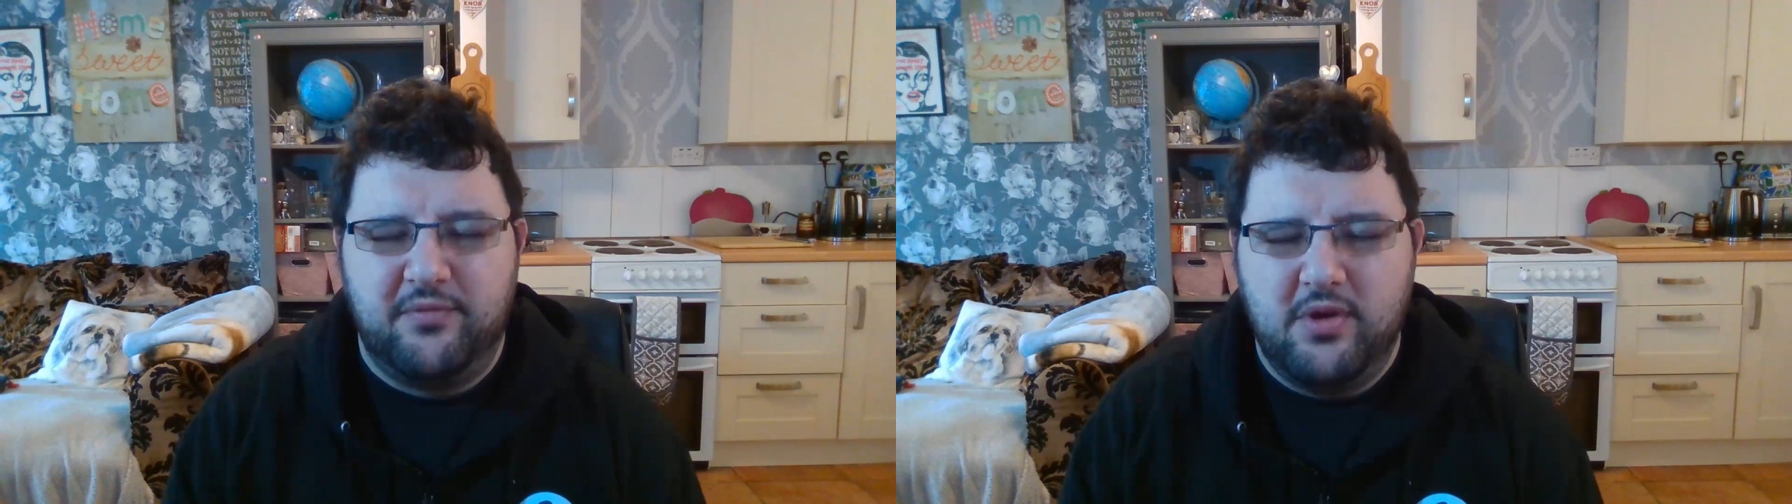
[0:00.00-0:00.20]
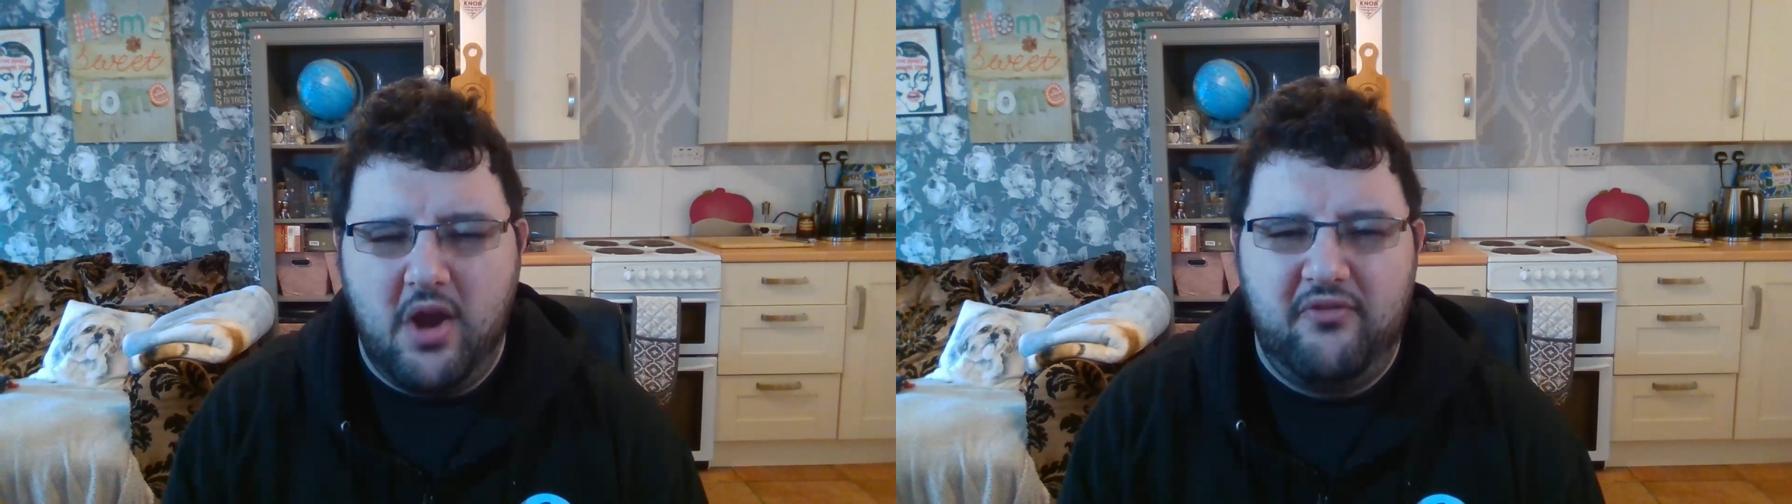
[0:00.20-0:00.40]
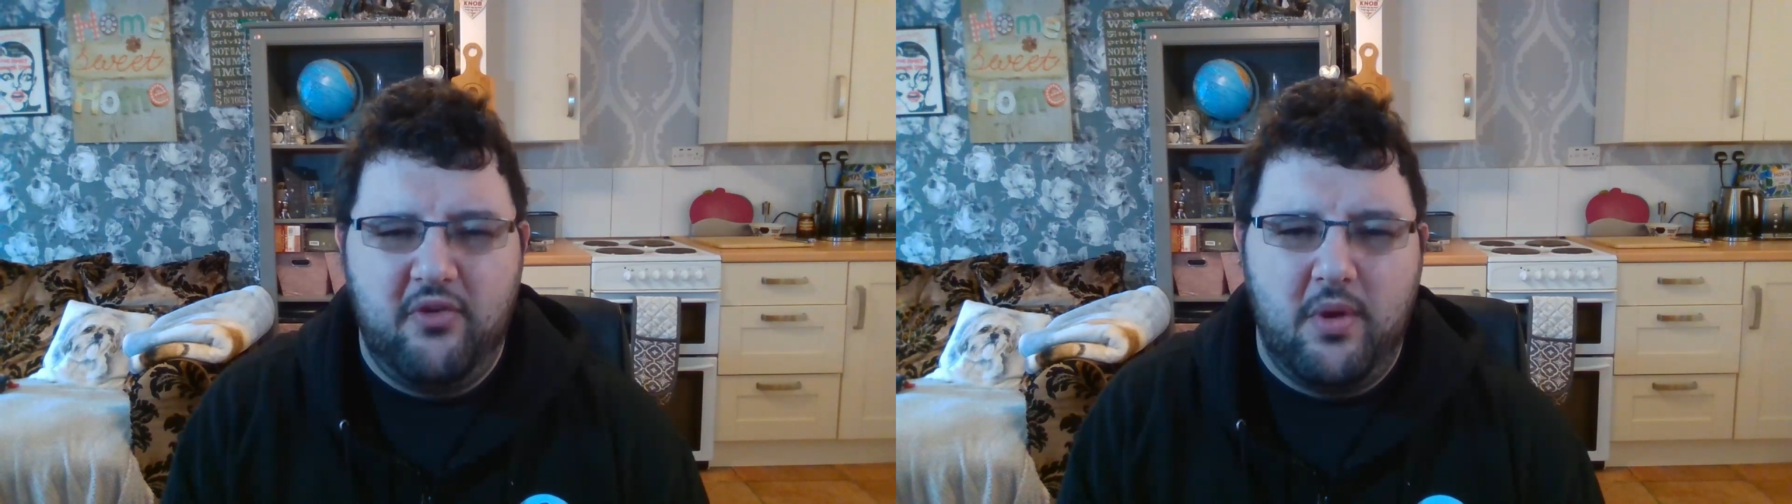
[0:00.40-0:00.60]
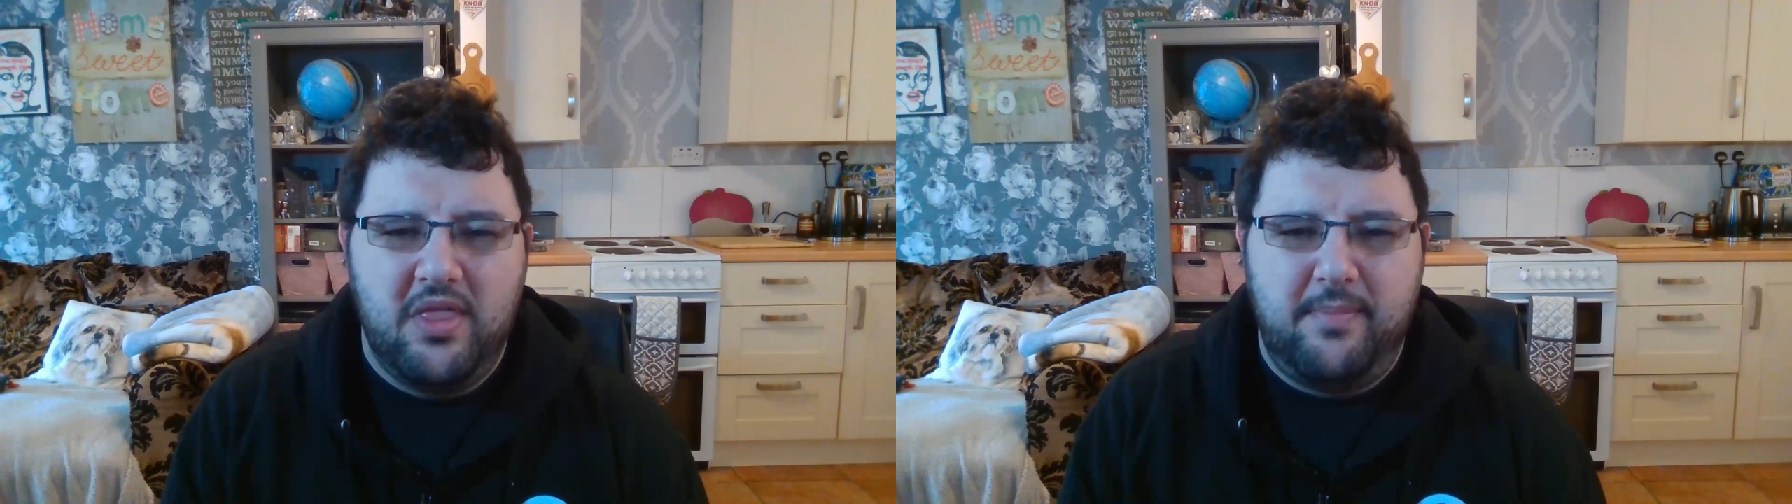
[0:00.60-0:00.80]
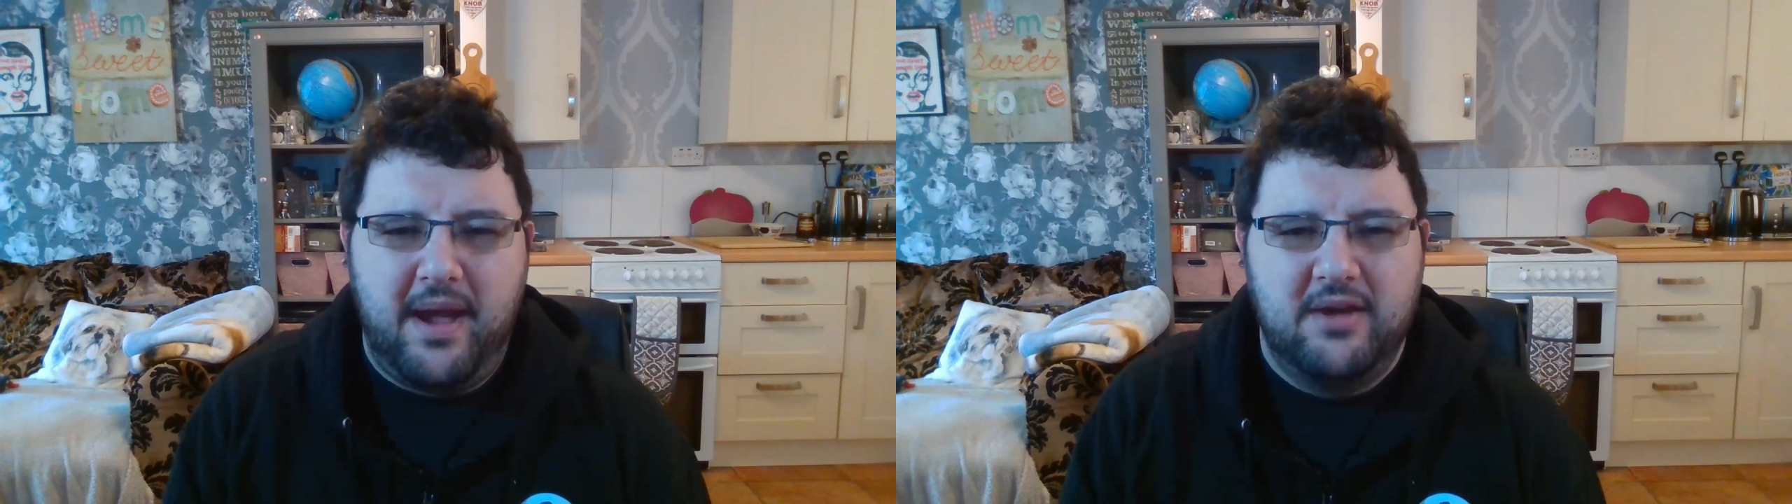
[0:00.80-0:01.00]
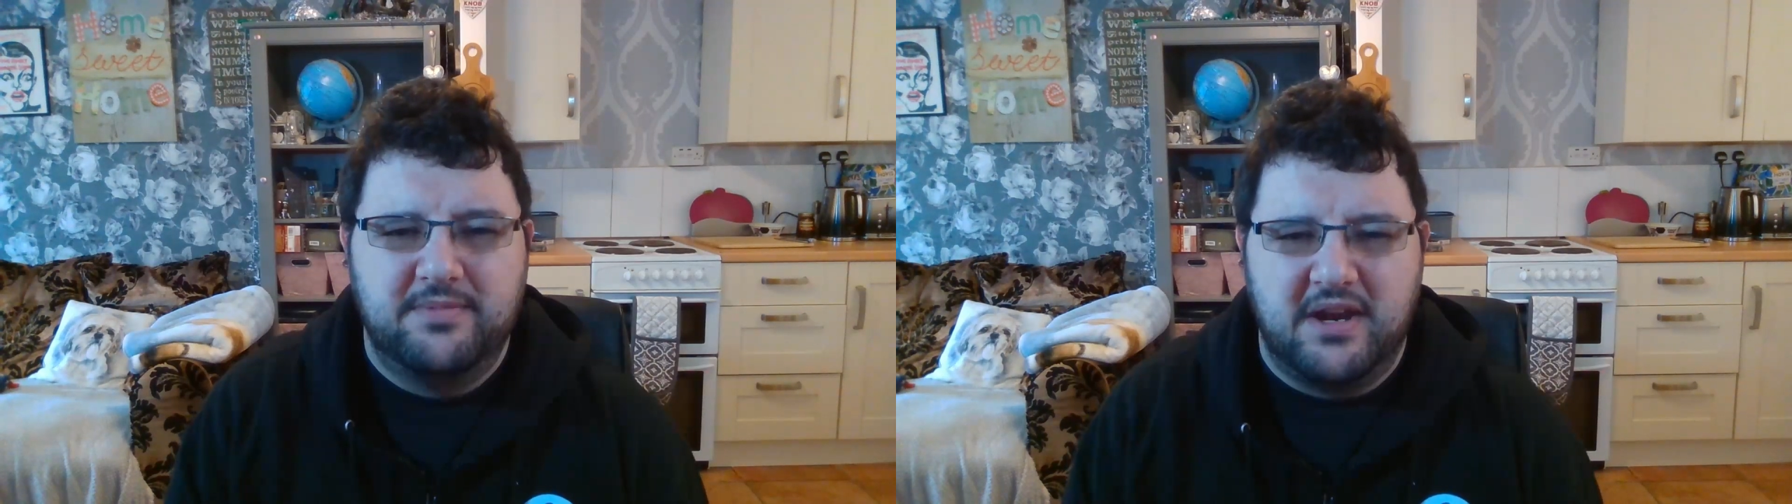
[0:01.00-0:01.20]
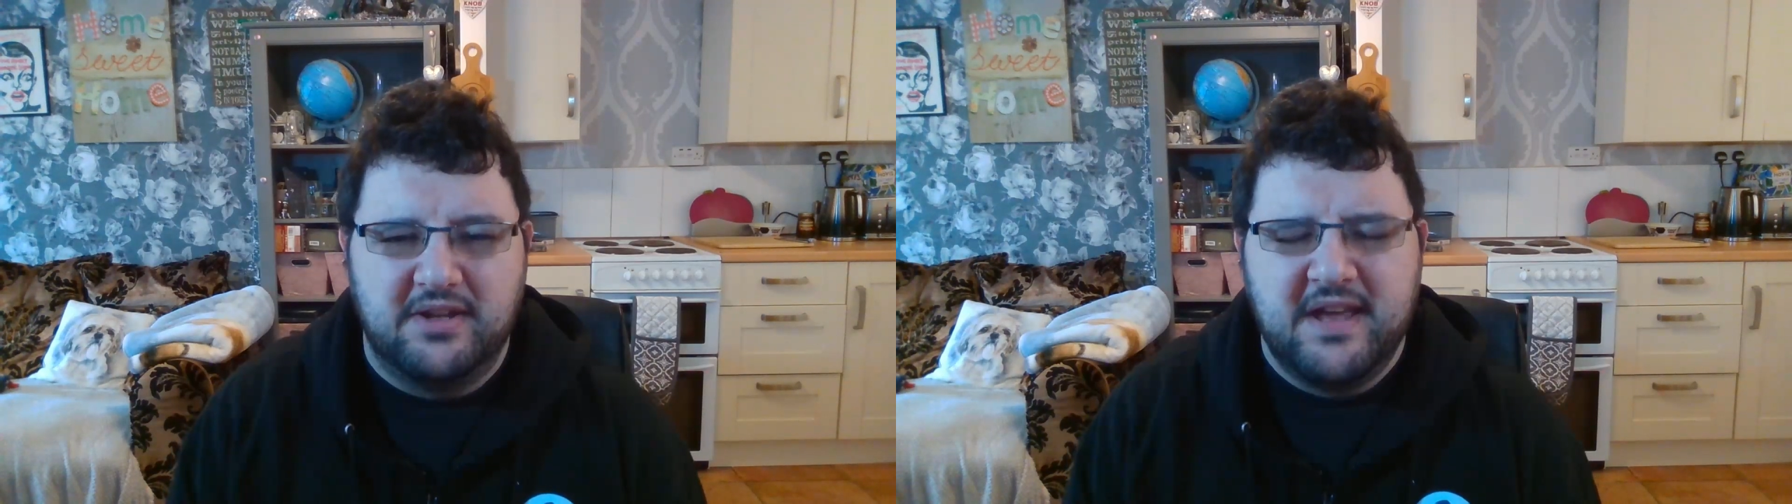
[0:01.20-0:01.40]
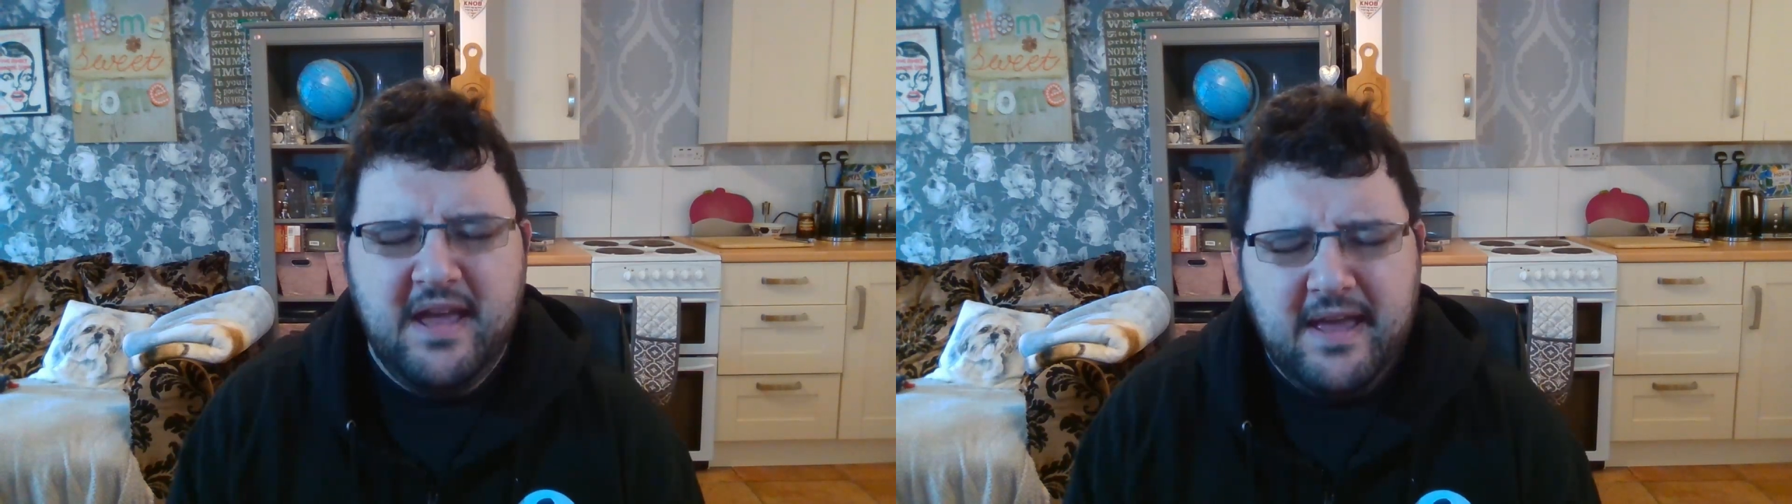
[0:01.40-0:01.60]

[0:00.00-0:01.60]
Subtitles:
We'll go for one of the backup channels.